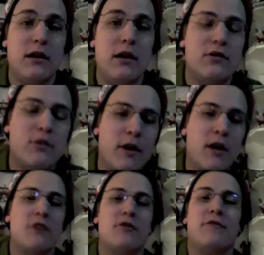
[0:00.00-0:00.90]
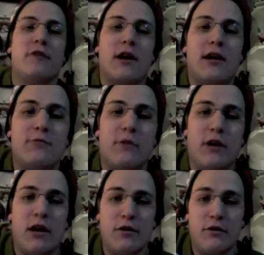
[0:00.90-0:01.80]
So Marc-Andre Fleury got his
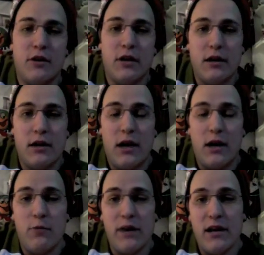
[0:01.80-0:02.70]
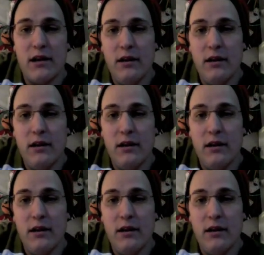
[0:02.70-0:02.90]
100th uh, win